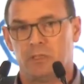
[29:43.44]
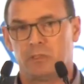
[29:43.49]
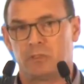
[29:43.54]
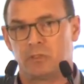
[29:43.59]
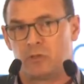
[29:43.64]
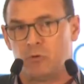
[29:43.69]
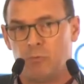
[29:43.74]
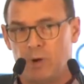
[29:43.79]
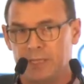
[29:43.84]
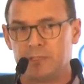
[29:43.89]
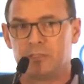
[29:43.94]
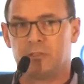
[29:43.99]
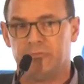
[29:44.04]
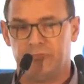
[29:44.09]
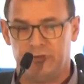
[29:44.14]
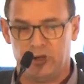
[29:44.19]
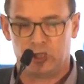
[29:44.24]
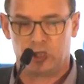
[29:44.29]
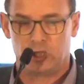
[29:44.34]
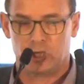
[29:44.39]
is quite
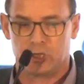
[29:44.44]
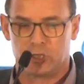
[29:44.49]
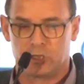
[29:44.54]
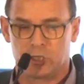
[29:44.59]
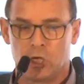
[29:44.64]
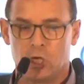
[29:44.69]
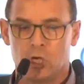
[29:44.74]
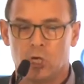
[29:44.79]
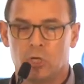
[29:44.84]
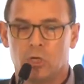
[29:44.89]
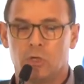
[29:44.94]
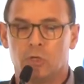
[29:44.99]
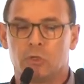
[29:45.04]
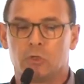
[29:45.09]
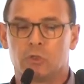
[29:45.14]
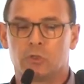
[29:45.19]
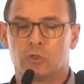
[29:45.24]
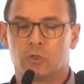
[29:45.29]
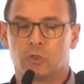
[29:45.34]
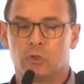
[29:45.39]
sufficient
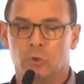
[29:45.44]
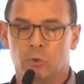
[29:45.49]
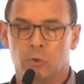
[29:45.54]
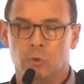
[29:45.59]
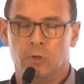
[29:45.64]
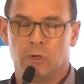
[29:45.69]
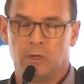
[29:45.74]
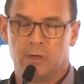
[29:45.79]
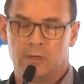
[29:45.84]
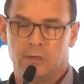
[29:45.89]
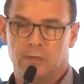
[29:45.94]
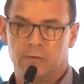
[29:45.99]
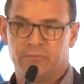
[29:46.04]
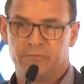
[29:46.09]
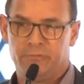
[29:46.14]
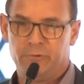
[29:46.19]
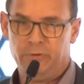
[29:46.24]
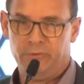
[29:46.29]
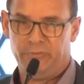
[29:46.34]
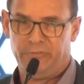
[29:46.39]
to
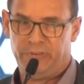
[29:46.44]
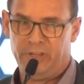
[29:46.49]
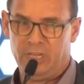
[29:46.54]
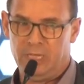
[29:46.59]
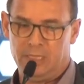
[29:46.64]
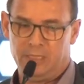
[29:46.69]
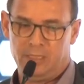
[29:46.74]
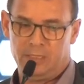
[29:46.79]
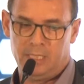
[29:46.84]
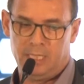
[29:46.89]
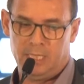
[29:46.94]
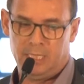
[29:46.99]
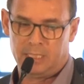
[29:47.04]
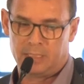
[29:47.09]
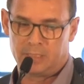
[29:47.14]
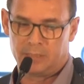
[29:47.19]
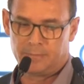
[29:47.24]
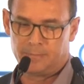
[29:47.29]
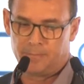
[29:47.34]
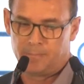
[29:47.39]
fulfill the
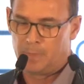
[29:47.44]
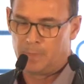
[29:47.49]
need.